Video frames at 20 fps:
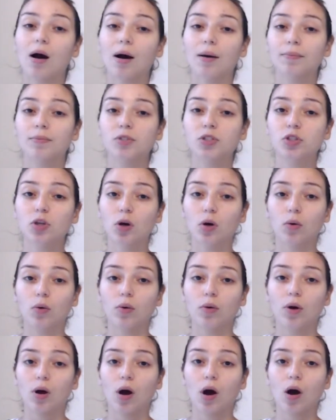So
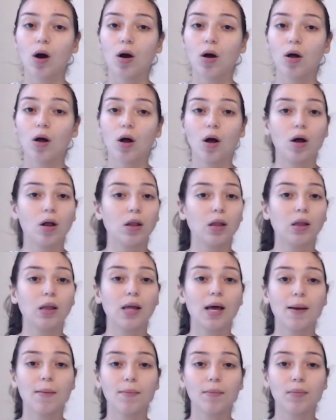
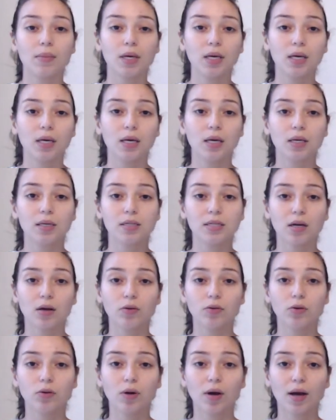let me tell
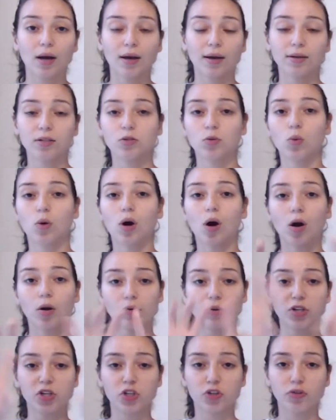you guys what our
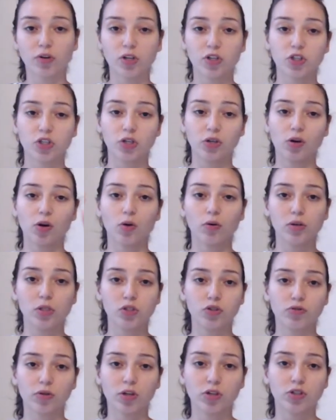
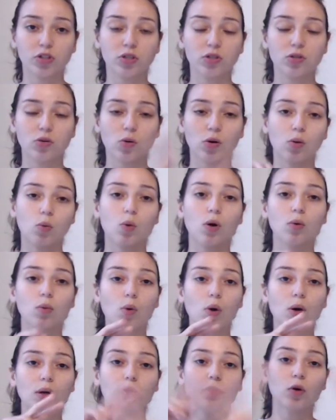restrictions or
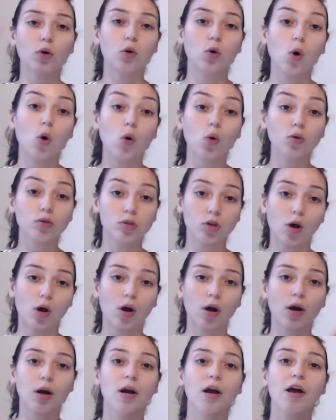what the goals
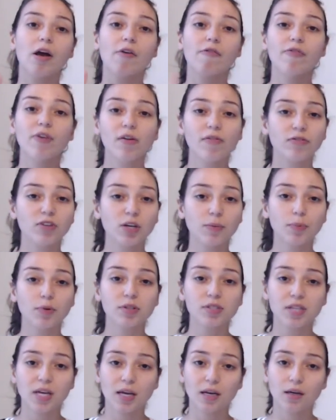are.
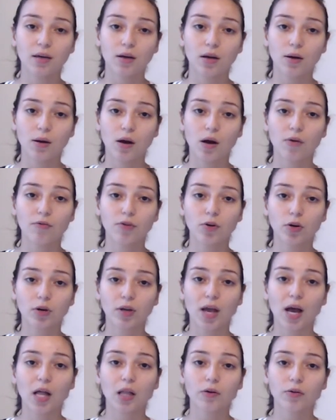50% of your
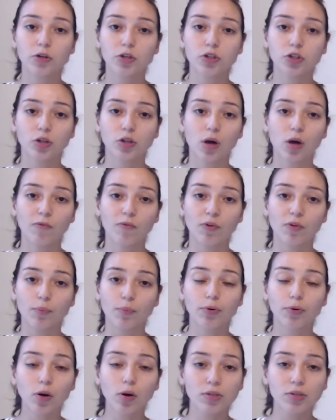calories should come from
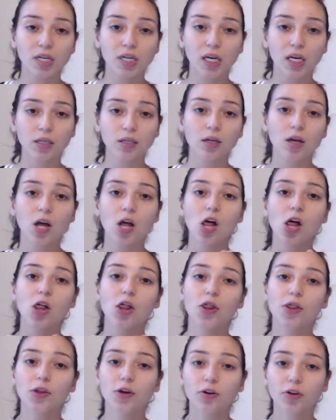protein,
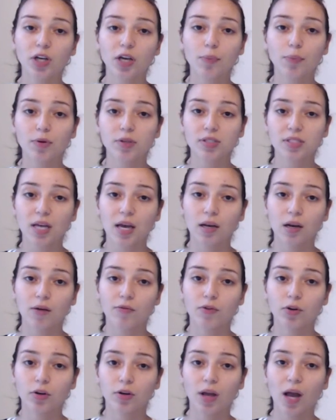30%
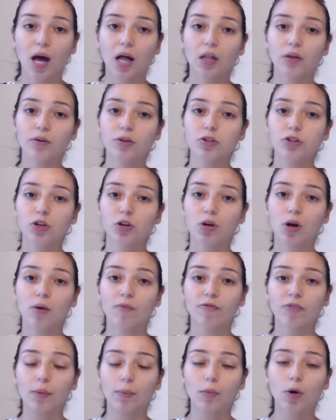of your calories should
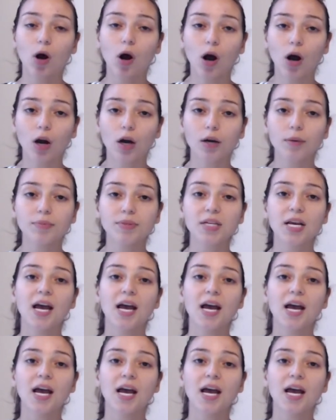come from carbs,